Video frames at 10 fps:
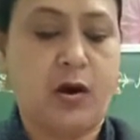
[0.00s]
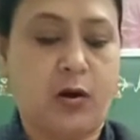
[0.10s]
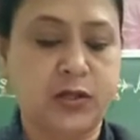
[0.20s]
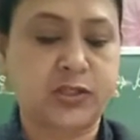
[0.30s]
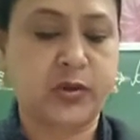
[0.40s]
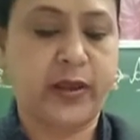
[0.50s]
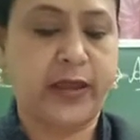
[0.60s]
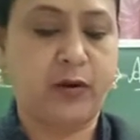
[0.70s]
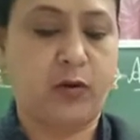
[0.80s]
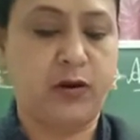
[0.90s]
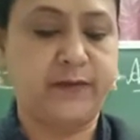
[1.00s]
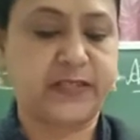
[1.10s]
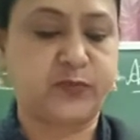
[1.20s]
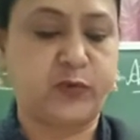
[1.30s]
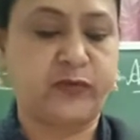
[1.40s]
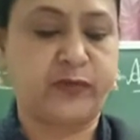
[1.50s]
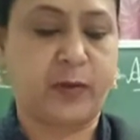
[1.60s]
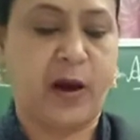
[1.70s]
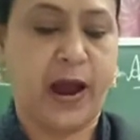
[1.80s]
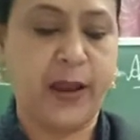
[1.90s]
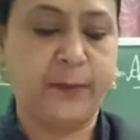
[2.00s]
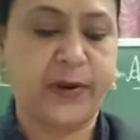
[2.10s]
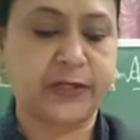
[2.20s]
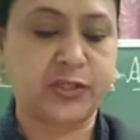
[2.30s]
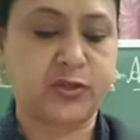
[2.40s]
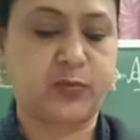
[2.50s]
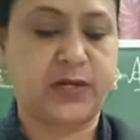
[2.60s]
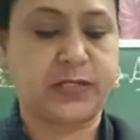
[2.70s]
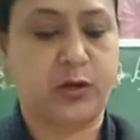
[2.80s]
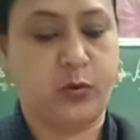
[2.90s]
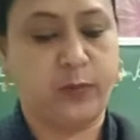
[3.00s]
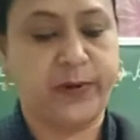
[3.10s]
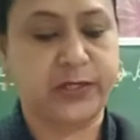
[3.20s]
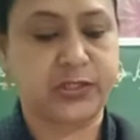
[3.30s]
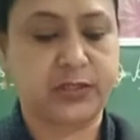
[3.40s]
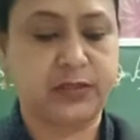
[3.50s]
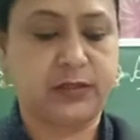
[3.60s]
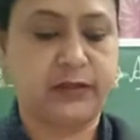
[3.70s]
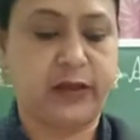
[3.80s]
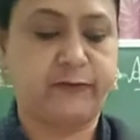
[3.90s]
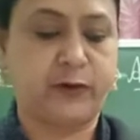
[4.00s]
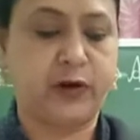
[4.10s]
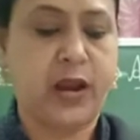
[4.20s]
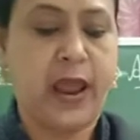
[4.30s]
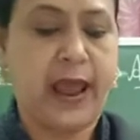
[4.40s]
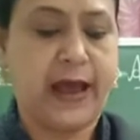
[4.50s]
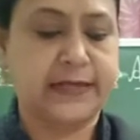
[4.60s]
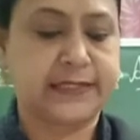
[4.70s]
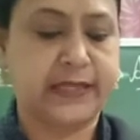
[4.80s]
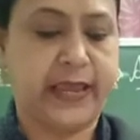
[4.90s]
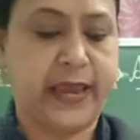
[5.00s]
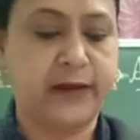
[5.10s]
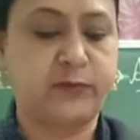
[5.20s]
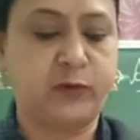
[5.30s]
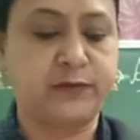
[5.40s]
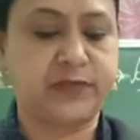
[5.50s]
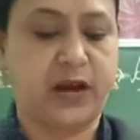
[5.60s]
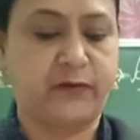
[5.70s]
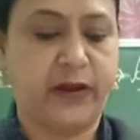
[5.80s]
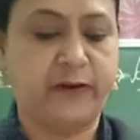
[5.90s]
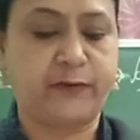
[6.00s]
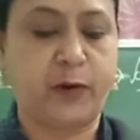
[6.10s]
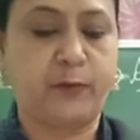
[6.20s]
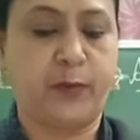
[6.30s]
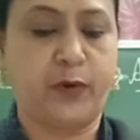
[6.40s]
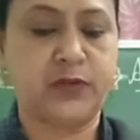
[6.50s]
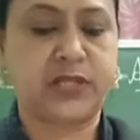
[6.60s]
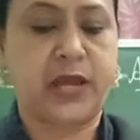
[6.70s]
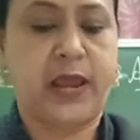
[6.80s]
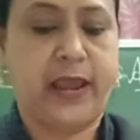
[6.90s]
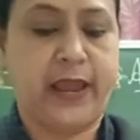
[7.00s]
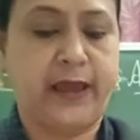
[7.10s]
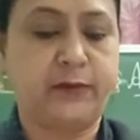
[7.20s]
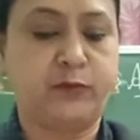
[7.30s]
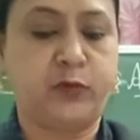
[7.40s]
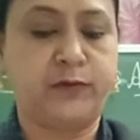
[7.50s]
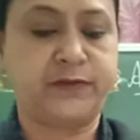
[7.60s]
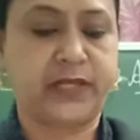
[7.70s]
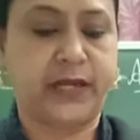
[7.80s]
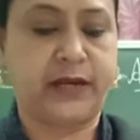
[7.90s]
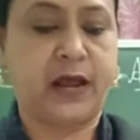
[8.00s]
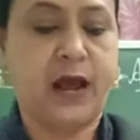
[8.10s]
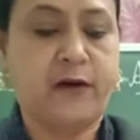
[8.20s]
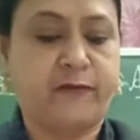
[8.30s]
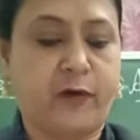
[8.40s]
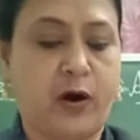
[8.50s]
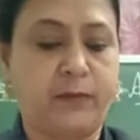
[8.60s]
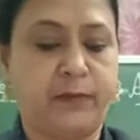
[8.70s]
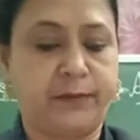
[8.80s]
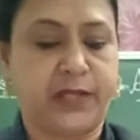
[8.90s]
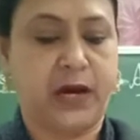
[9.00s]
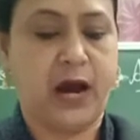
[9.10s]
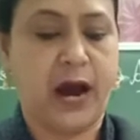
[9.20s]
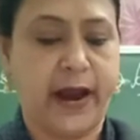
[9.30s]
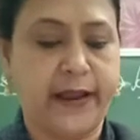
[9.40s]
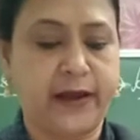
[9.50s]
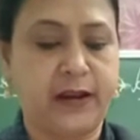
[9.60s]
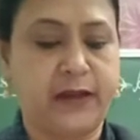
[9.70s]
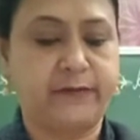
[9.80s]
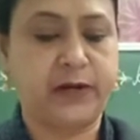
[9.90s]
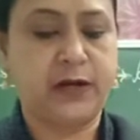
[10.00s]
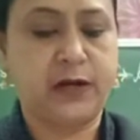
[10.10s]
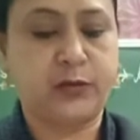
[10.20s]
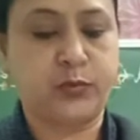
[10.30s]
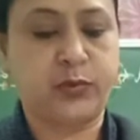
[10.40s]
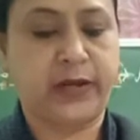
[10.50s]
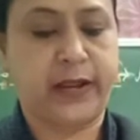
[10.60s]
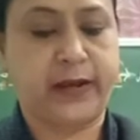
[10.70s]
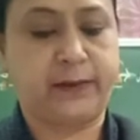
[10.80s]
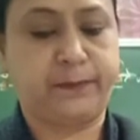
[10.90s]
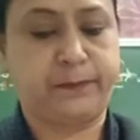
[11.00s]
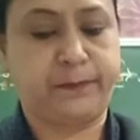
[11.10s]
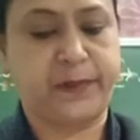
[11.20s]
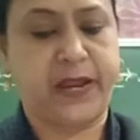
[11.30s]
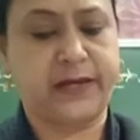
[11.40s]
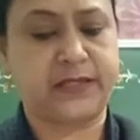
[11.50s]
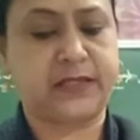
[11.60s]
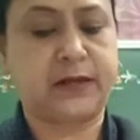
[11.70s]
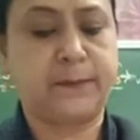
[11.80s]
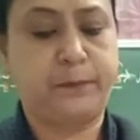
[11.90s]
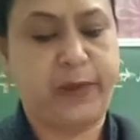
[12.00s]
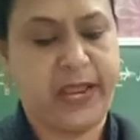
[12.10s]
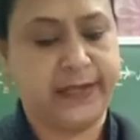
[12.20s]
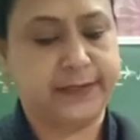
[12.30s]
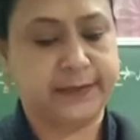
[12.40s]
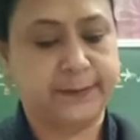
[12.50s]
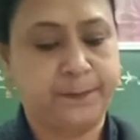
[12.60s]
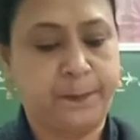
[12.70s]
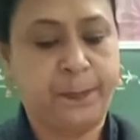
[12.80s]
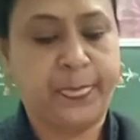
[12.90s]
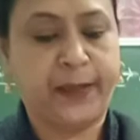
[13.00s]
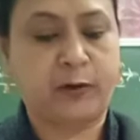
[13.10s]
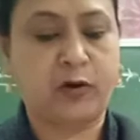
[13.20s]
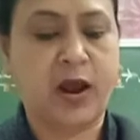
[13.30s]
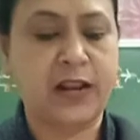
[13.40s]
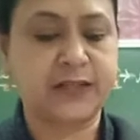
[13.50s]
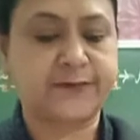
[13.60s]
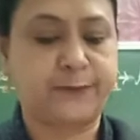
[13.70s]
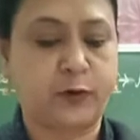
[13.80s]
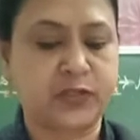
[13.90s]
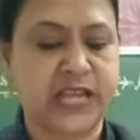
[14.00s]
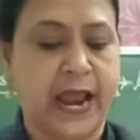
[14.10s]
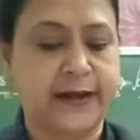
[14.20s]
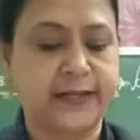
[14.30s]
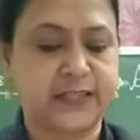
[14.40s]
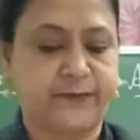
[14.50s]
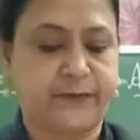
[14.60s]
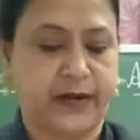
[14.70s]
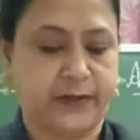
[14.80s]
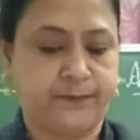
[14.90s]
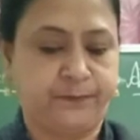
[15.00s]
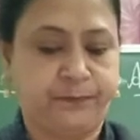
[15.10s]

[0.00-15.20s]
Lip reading: Also, air always moves from high pressure towards the low pressure. Therefore, as air moves away from poles, air moves in from the higher level to take its place. The Coriolis force and its effect.